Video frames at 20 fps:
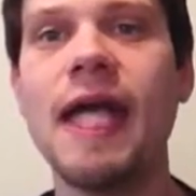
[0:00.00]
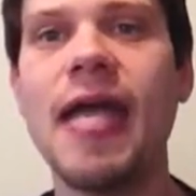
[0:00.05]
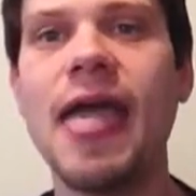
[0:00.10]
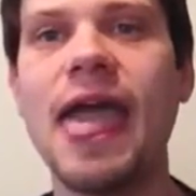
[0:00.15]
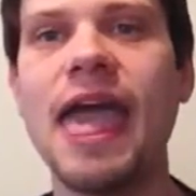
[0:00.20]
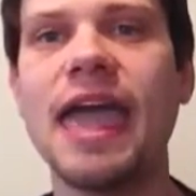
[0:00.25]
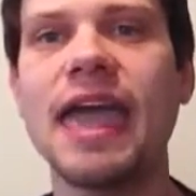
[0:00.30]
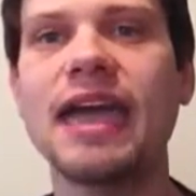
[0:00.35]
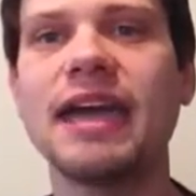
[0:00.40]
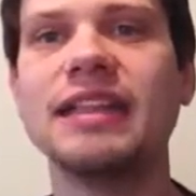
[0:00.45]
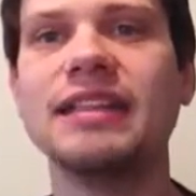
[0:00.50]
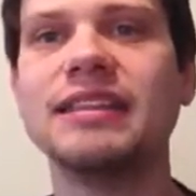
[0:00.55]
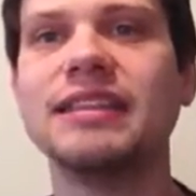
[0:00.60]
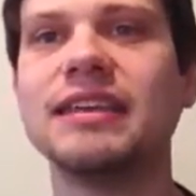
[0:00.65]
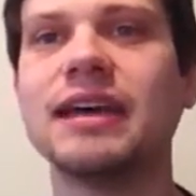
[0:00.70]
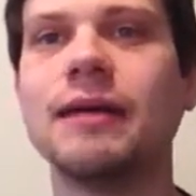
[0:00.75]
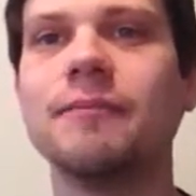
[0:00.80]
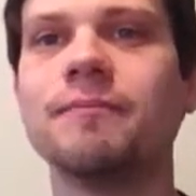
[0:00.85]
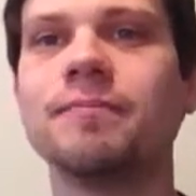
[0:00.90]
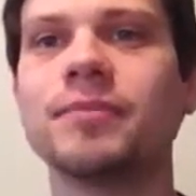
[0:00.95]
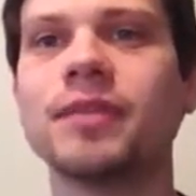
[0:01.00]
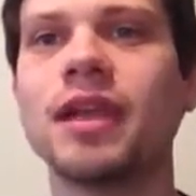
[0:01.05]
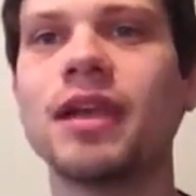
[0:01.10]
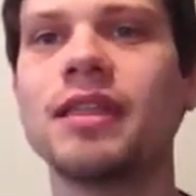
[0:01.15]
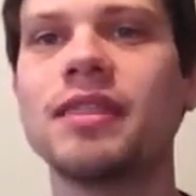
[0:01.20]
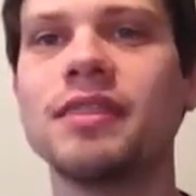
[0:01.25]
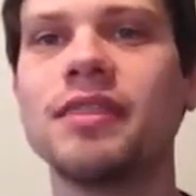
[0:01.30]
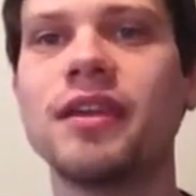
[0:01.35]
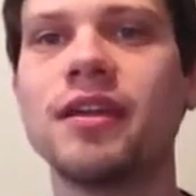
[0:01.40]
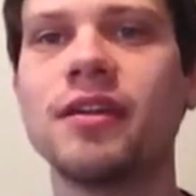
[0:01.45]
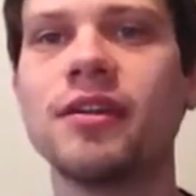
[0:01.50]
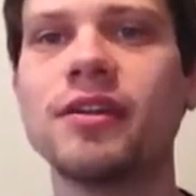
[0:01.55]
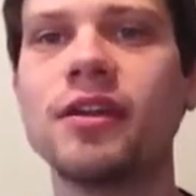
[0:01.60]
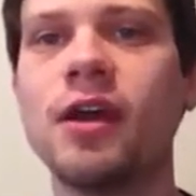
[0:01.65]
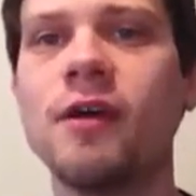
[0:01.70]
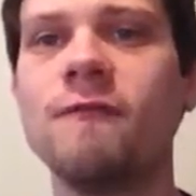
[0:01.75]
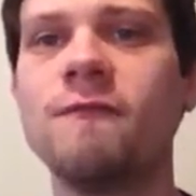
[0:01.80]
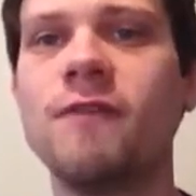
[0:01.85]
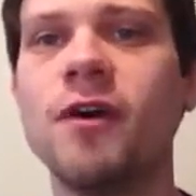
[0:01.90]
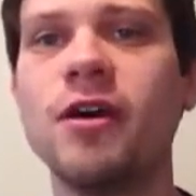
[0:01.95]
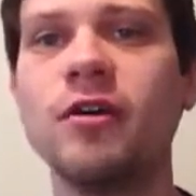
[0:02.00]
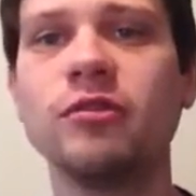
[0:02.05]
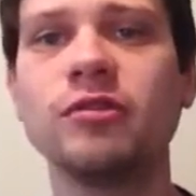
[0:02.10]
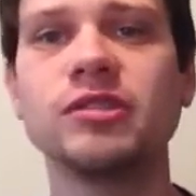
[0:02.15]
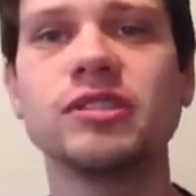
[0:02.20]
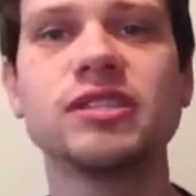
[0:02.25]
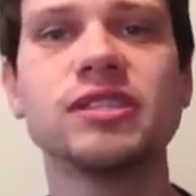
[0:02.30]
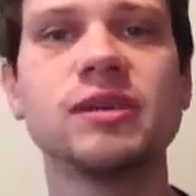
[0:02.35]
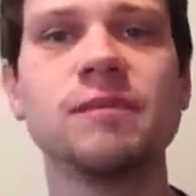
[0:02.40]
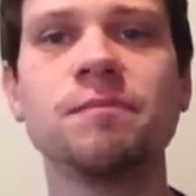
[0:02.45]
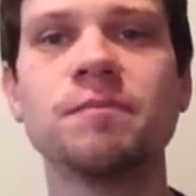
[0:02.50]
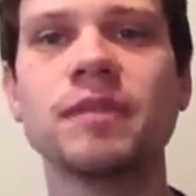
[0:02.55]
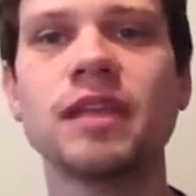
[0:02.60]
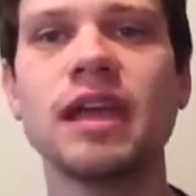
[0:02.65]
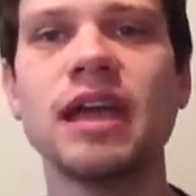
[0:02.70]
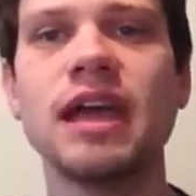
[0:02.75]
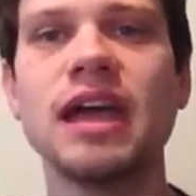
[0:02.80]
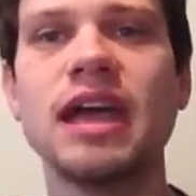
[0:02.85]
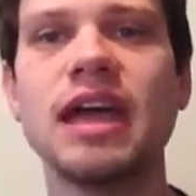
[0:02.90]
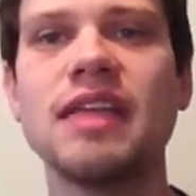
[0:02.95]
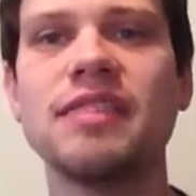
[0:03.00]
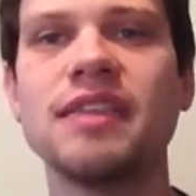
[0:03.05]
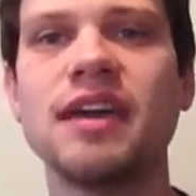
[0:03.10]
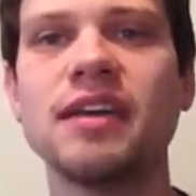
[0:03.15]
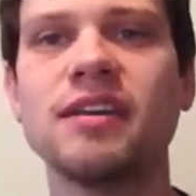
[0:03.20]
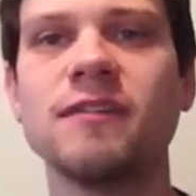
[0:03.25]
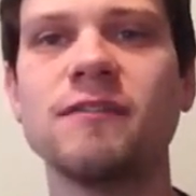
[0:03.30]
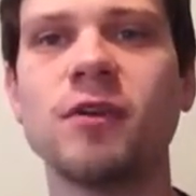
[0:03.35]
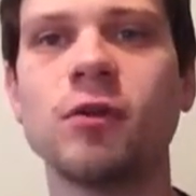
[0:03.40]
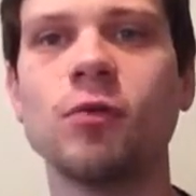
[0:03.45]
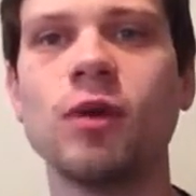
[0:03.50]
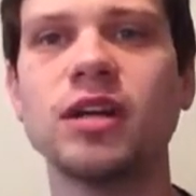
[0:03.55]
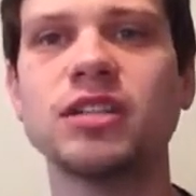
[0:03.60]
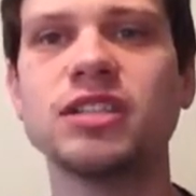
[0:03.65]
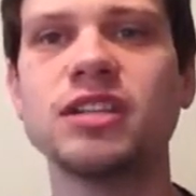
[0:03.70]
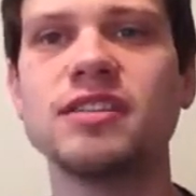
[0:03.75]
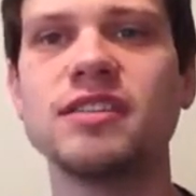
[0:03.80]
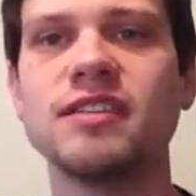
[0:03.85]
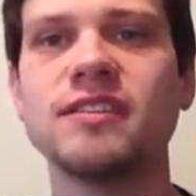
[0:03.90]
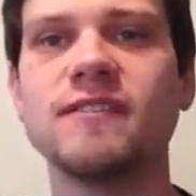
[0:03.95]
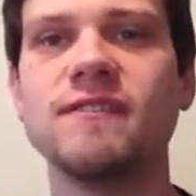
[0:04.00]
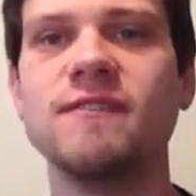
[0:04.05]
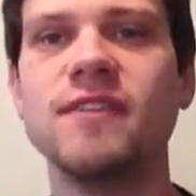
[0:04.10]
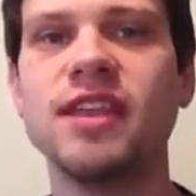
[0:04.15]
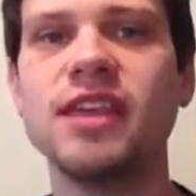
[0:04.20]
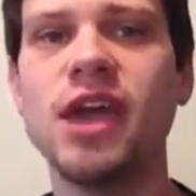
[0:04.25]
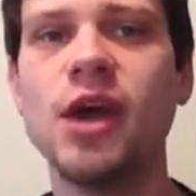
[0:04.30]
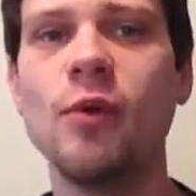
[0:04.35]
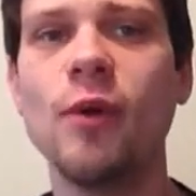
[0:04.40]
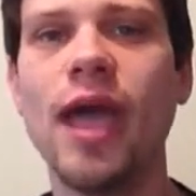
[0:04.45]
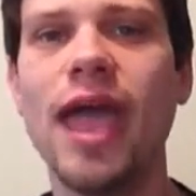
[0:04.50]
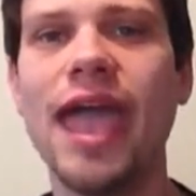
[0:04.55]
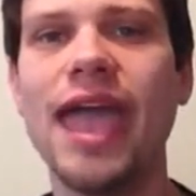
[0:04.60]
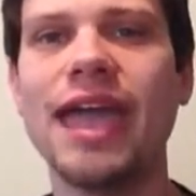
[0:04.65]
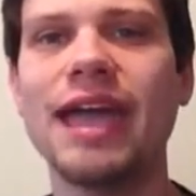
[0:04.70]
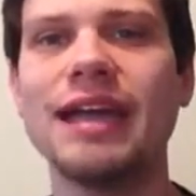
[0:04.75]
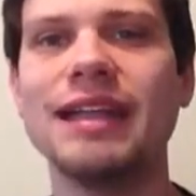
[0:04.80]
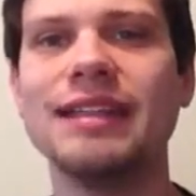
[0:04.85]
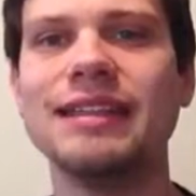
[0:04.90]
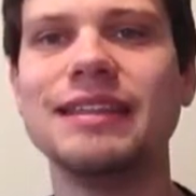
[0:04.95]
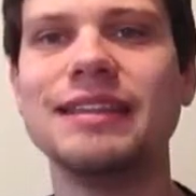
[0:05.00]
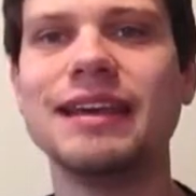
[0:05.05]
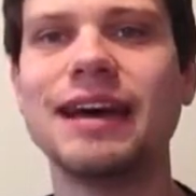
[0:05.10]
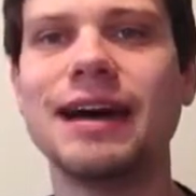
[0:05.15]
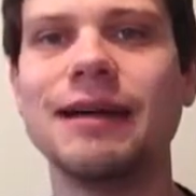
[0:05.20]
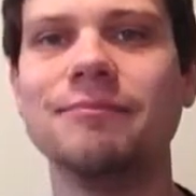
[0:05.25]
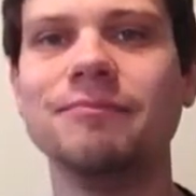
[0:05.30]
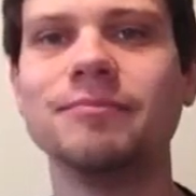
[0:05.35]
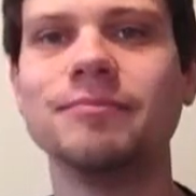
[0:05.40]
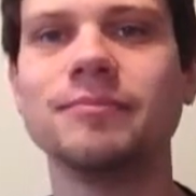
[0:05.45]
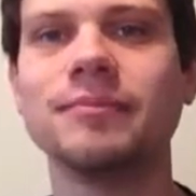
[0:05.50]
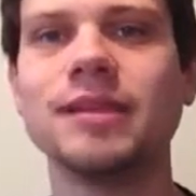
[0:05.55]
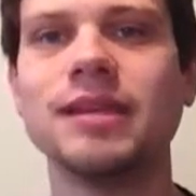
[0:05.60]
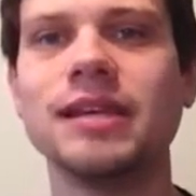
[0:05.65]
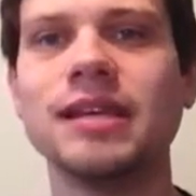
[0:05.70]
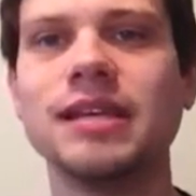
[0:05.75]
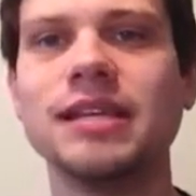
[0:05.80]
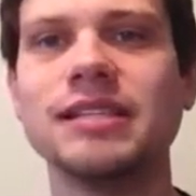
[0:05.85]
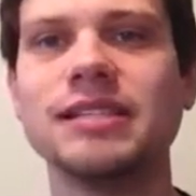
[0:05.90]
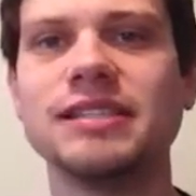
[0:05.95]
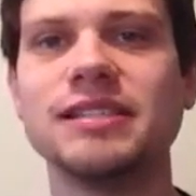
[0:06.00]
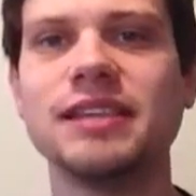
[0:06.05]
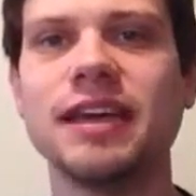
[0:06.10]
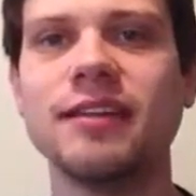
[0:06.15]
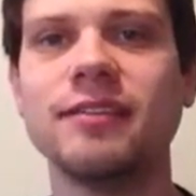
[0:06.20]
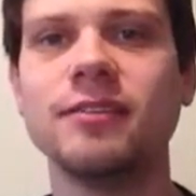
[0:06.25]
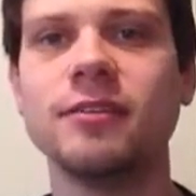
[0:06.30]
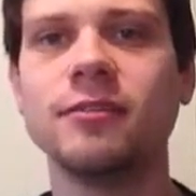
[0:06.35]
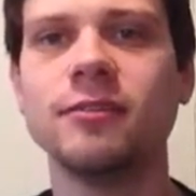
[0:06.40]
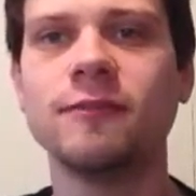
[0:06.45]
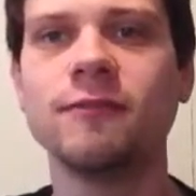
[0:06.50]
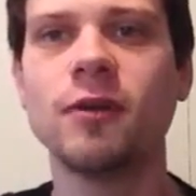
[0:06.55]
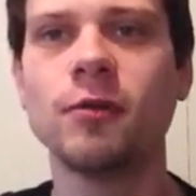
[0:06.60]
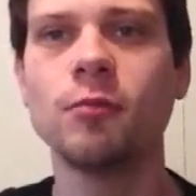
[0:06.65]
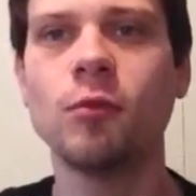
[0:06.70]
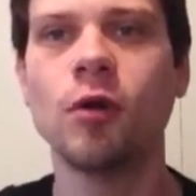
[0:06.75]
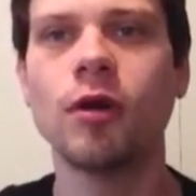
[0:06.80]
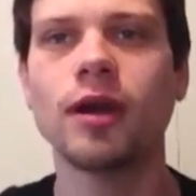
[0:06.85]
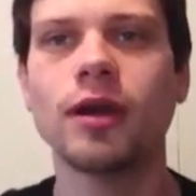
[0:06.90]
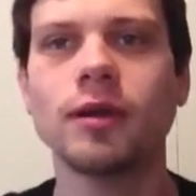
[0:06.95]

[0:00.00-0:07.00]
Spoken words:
And there you go, folks. Thank you for watching this video, and stay tuned for more.